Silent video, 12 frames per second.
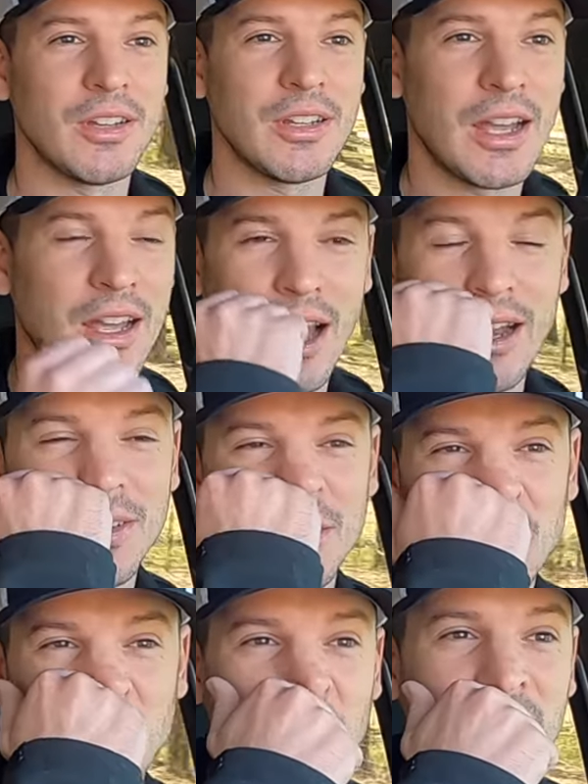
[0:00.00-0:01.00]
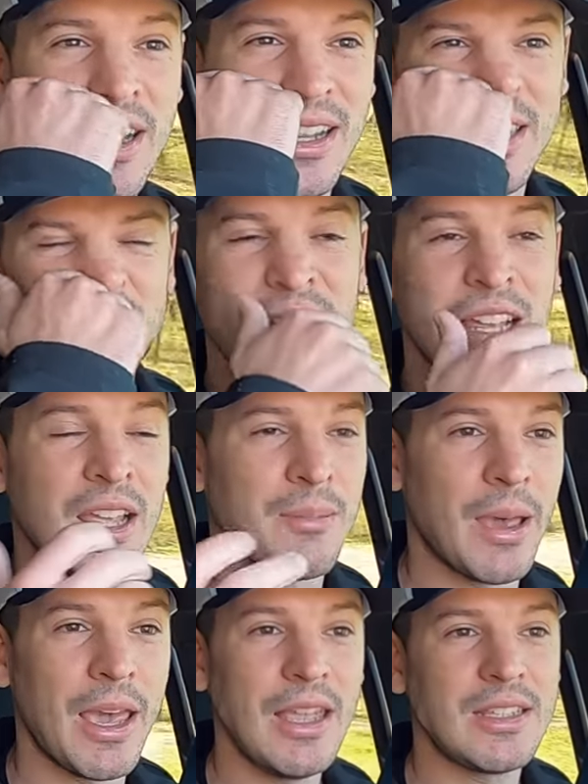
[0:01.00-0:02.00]
And I don't know why I didn't.
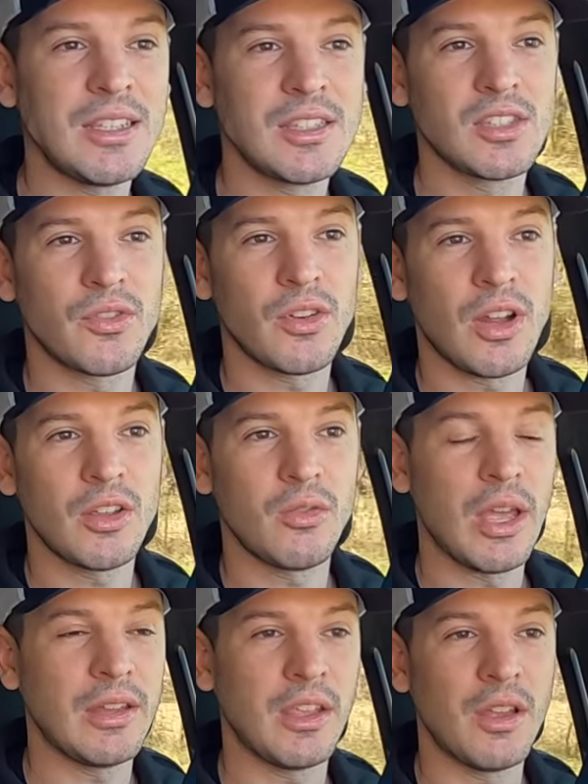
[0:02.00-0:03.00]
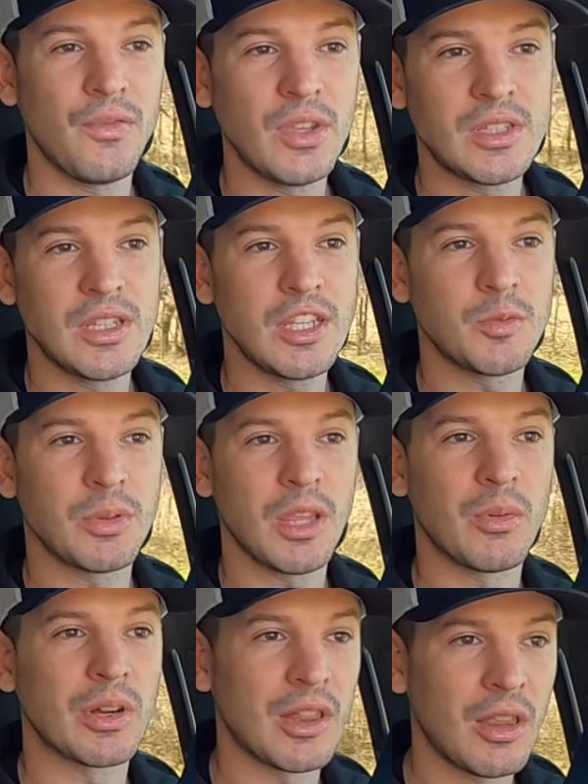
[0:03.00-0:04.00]
My 18 Silverado had comfy seats, but they
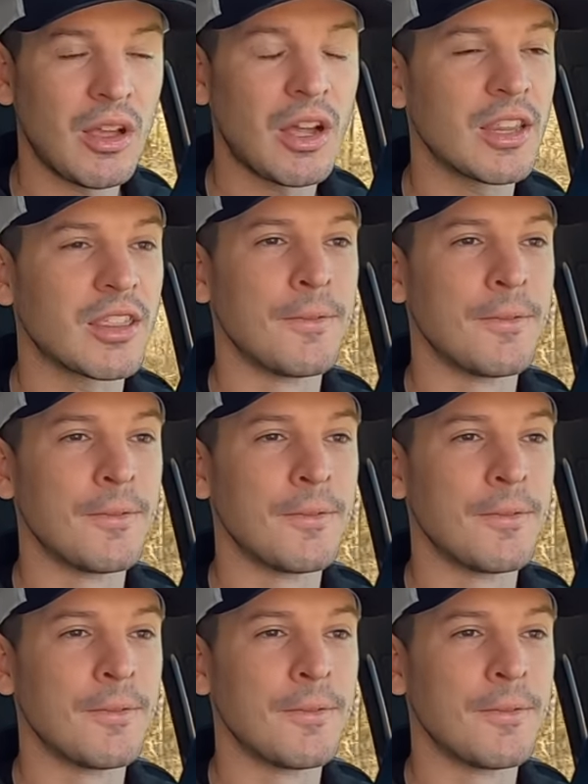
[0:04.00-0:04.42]
were cloth.